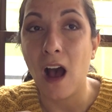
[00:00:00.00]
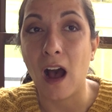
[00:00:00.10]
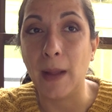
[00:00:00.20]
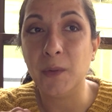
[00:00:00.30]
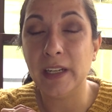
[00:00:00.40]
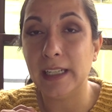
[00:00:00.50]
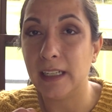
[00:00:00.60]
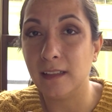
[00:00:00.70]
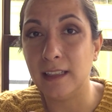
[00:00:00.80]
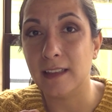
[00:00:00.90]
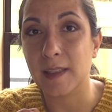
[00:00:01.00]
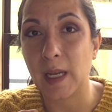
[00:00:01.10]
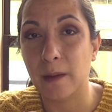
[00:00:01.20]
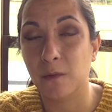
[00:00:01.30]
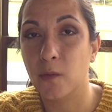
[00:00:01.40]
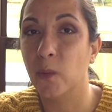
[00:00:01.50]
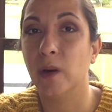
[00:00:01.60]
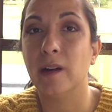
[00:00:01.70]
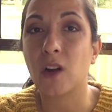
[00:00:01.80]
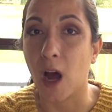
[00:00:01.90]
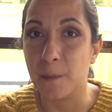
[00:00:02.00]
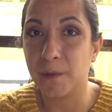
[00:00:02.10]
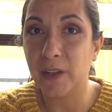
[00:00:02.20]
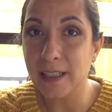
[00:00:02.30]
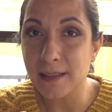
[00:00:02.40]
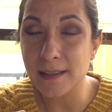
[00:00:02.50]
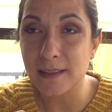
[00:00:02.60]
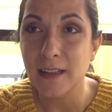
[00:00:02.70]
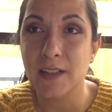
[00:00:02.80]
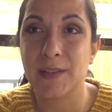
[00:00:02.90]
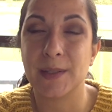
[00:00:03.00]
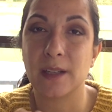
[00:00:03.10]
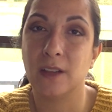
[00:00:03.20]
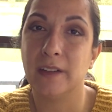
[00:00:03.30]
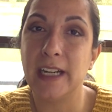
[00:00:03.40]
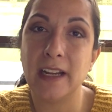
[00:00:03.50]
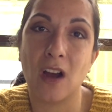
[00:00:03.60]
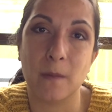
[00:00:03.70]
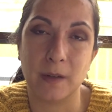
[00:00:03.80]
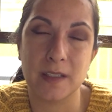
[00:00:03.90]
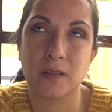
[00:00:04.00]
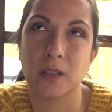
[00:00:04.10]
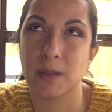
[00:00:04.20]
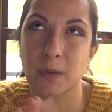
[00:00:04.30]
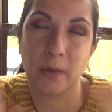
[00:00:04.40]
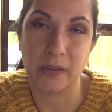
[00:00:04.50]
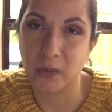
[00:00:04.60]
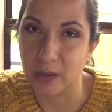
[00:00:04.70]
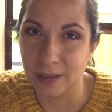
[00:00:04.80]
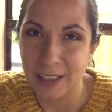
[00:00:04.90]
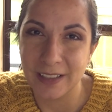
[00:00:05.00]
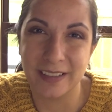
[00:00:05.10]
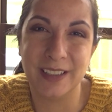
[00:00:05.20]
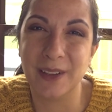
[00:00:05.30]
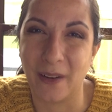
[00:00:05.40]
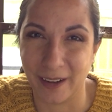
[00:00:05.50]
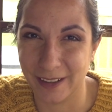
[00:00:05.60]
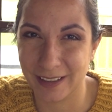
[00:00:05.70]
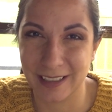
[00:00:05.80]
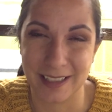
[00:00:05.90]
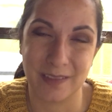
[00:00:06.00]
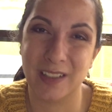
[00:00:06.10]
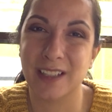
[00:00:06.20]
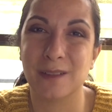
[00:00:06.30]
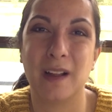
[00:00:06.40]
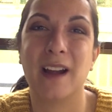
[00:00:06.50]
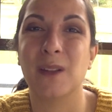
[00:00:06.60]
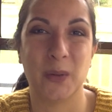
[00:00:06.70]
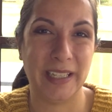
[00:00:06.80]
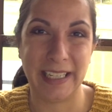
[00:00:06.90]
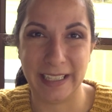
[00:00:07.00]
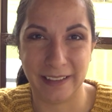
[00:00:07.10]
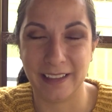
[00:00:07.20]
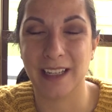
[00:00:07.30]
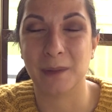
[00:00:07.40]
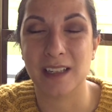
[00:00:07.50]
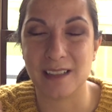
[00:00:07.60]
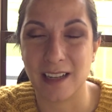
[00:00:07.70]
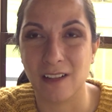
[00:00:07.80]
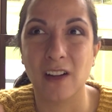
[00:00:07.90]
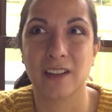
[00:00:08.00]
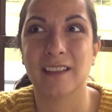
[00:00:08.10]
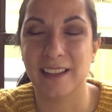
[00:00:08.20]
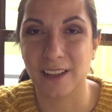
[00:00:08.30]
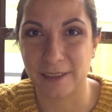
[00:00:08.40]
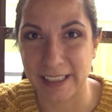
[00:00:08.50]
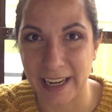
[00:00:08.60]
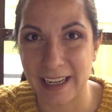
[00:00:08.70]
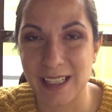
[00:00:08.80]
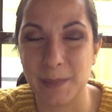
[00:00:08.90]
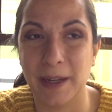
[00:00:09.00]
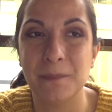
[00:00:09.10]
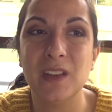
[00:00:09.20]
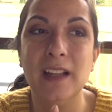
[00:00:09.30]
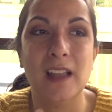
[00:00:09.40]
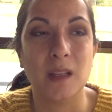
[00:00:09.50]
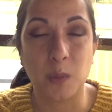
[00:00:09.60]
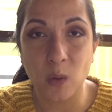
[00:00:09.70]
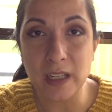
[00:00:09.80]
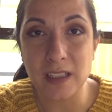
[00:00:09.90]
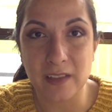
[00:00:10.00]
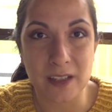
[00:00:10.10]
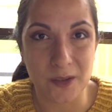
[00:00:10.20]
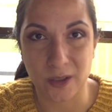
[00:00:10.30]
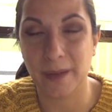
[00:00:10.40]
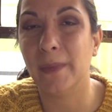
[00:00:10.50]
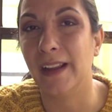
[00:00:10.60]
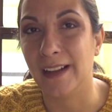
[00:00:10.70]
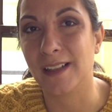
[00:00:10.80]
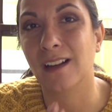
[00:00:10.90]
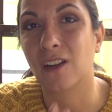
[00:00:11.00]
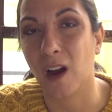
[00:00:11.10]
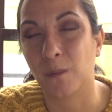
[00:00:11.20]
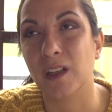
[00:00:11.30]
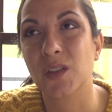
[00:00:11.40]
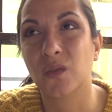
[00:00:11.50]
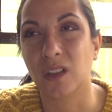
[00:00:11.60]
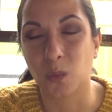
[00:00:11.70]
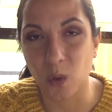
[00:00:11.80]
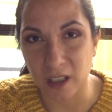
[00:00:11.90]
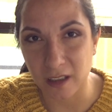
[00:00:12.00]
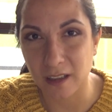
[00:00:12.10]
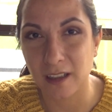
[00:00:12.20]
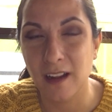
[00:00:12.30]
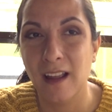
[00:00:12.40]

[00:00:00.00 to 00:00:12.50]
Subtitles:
I'm going to Italy this time for a conference. So it's a 3-day conference. Of course, we're going for longer, because if you're gonna fly all the way to Italy, I'm gonna stay longer than 3 days. But the point of this trip is a conference for work.